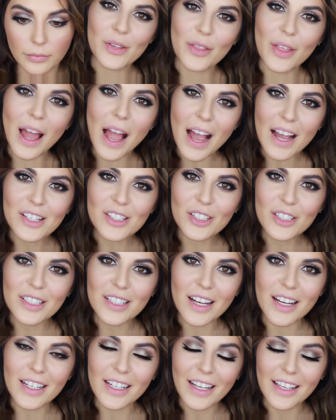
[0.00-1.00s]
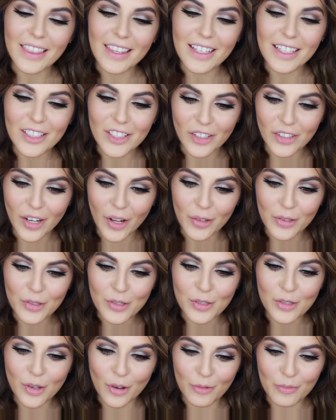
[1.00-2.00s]
So the eyes are done. I think it turned
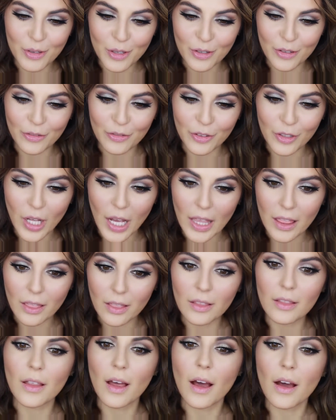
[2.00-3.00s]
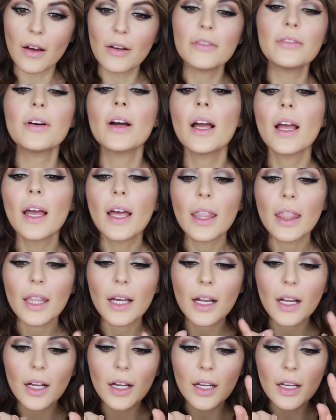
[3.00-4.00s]
out so beautiful. I love
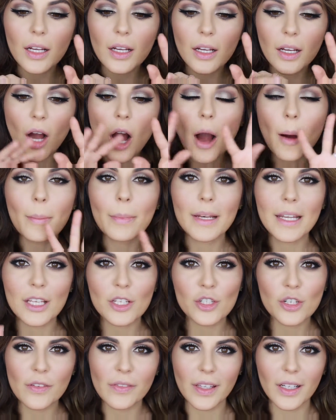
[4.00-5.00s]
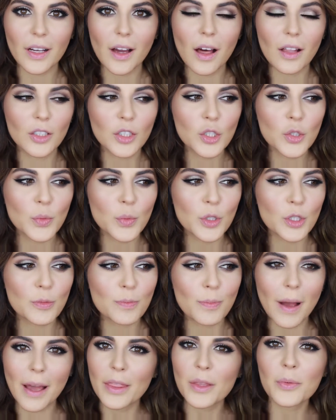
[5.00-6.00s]
the combination of the colors,
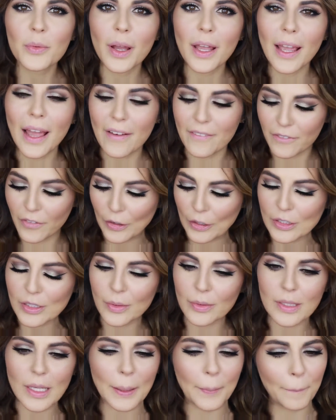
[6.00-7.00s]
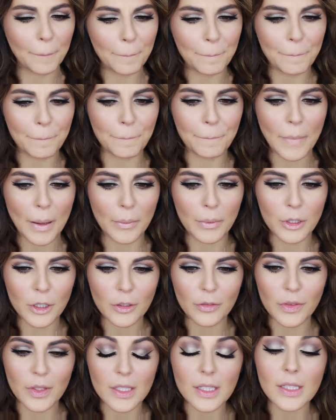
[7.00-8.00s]
which by the way, at first I was like, I
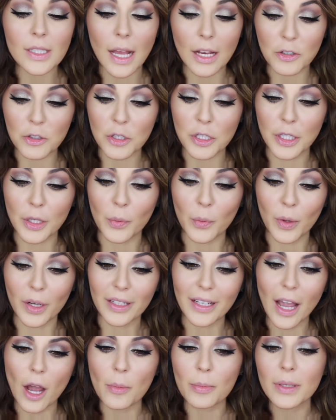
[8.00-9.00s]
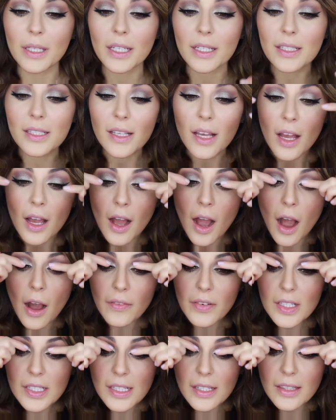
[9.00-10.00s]
wonder if this is actually going to work out, because
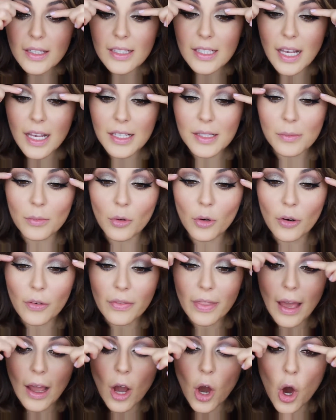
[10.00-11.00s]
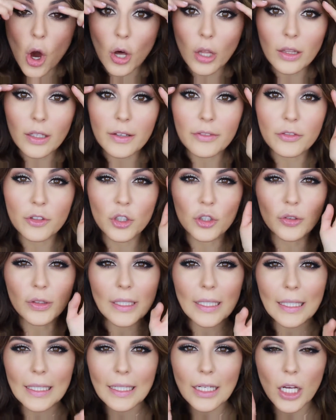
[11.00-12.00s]
obviously this has more of that olive
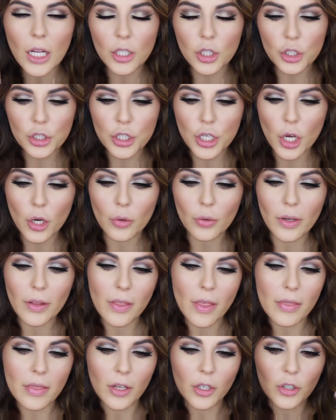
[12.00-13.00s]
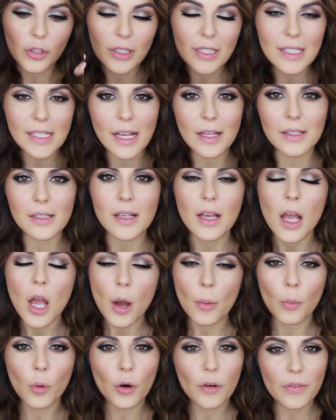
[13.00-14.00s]
green undertone and then the crease has
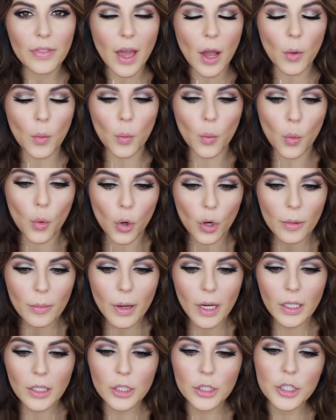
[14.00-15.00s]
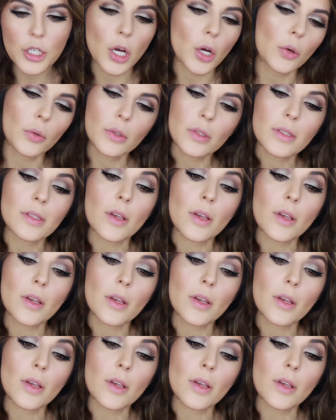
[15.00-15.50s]
more of that warm undertone.